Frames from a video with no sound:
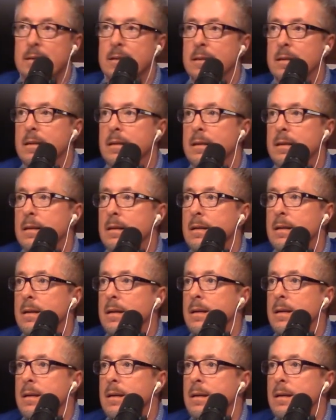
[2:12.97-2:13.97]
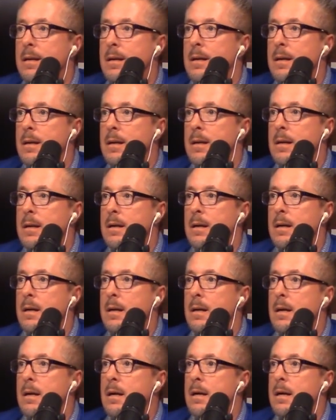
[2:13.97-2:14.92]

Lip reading: No one is speaking in this clip.